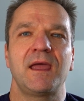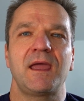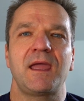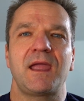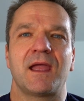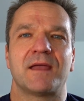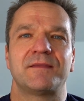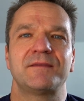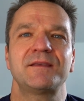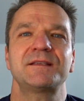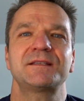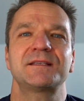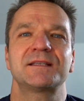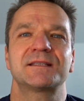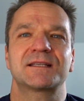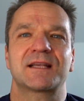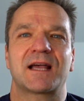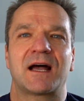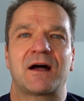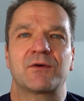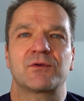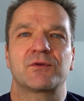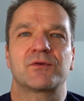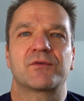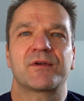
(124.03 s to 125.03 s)
And this is
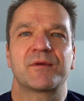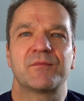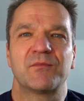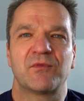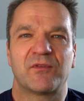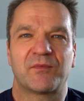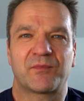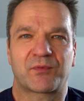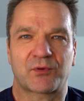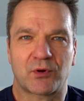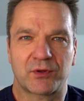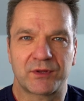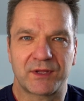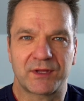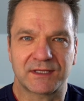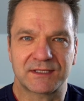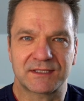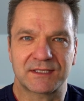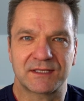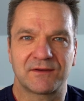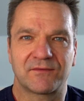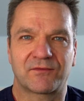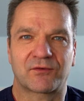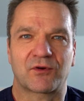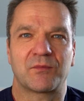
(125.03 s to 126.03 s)
how you remove
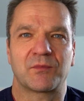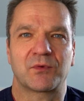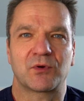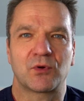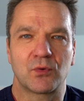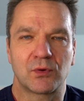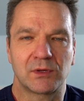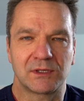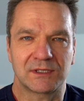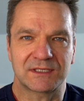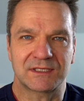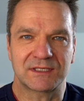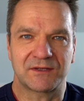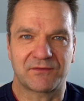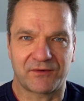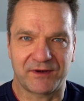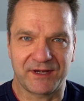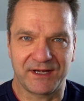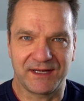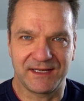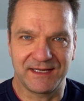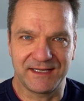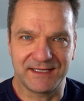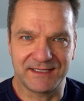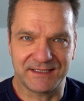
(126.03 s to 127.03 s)
products from Google's
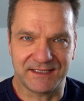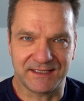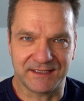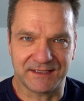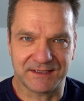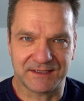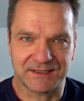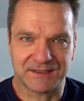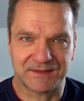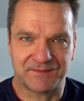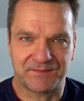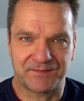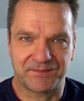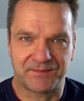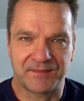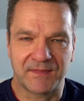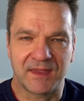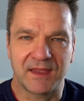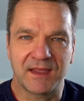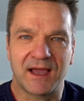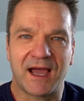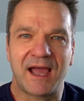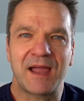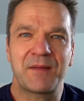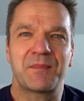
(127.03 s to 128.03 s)
free listings.
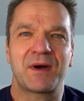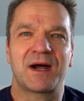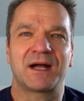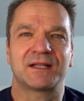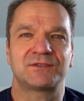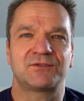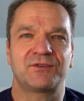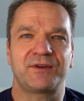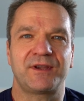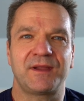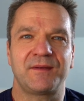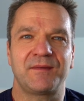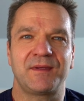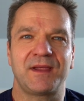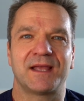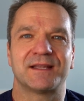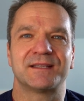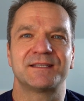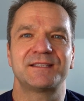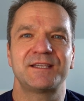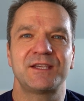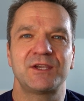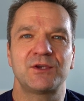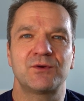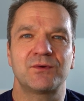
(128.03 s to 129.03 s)
I'm Andrey, and
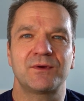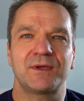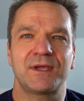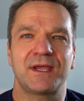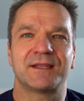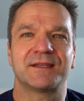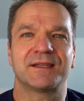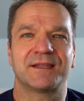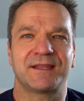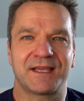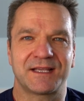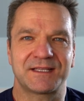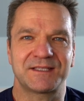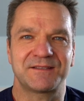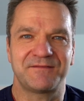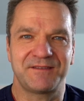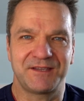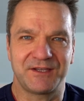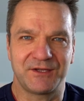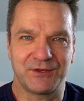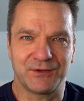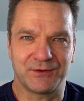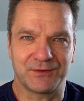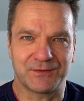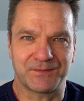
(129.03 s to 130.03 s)
see you in the next
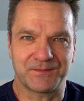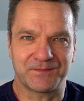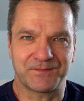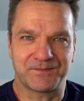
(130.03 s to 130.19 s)
video.